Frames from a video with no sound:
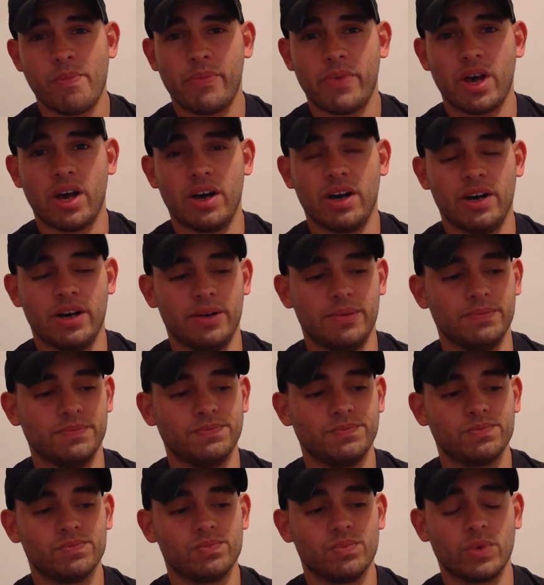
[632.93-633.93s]

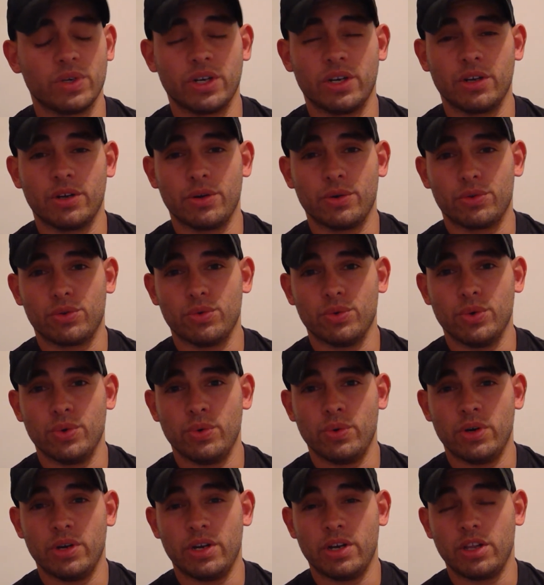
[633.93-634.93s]
We're going to go
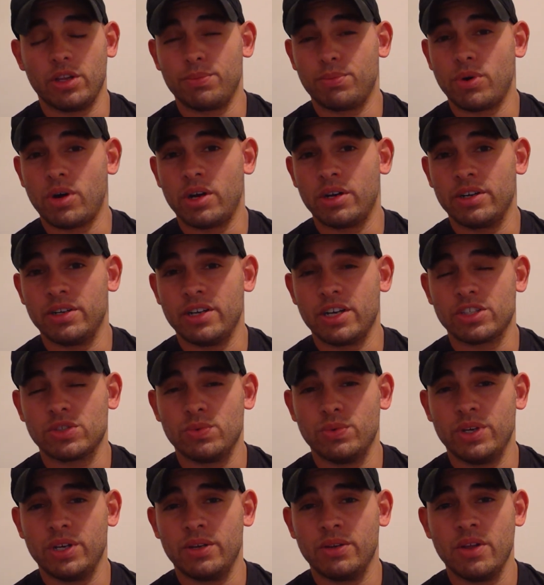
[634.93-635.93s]
through another product next
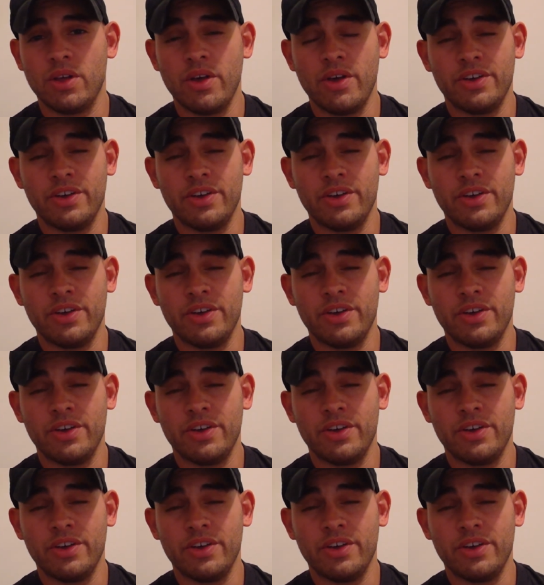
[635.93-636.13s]
week.